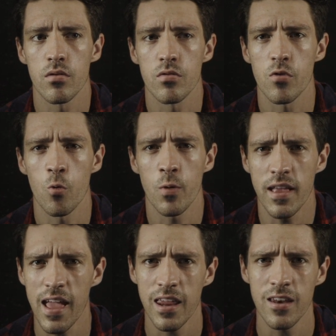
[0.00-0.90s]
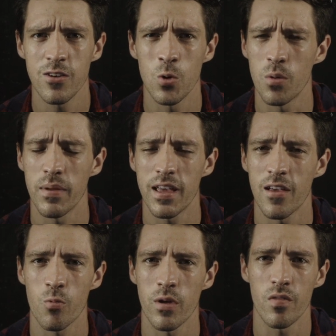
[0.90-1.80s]
So we get into it
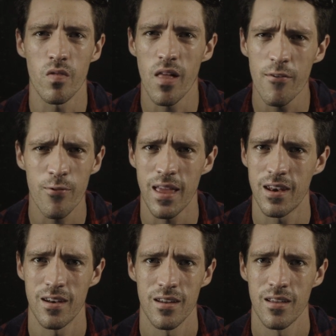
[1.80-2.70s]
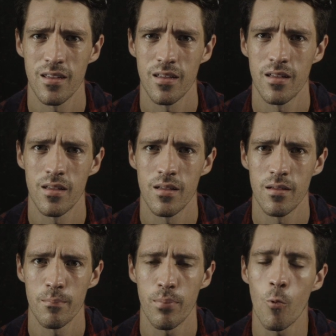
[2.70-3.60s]
because we love it.
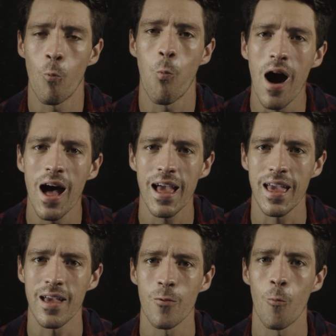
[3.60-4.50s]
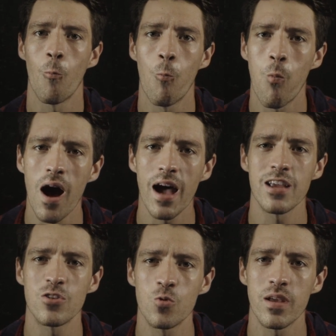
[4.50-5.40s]
But why?
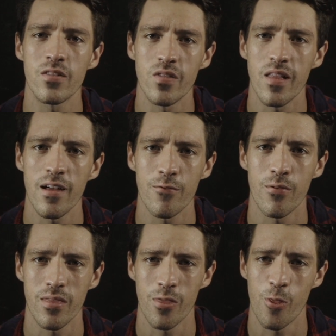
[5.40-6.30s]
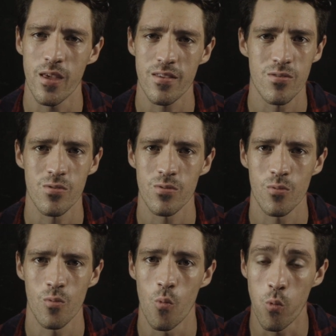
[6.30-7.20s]
Why do we love this
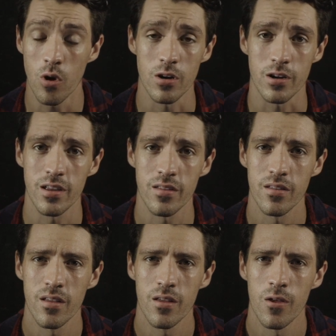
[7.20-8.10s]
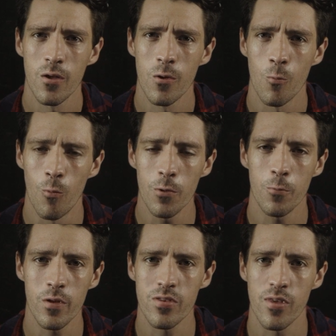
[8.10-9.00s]
work?
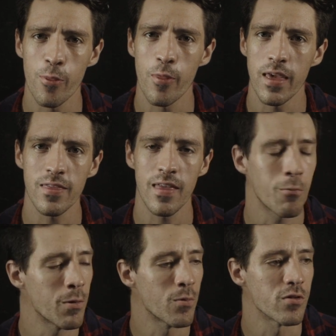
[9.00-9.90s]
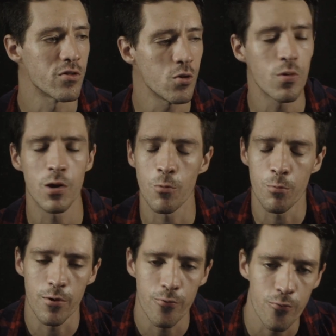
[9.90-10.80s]
What was the thing that we were doing
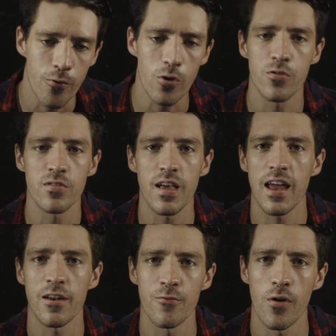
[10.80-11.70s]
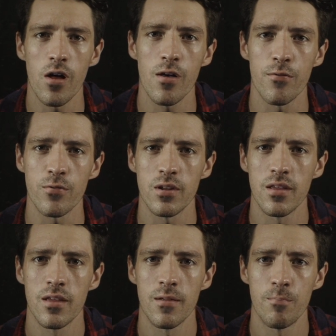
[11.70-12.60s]
when we first got involved
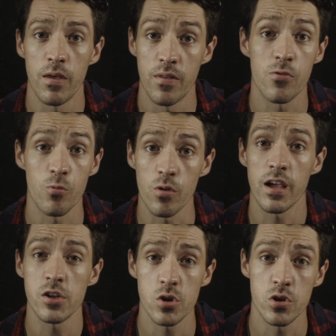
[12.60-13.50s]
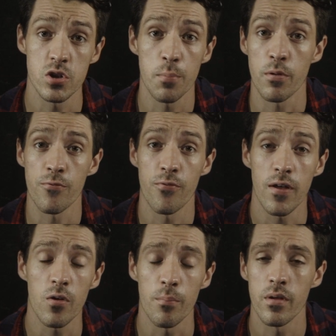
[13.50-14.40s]
in this relationship with
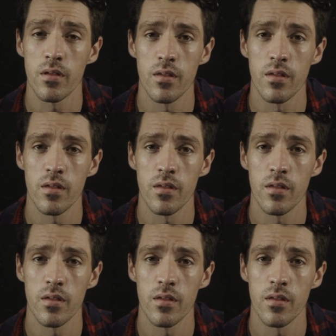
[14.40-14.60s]
film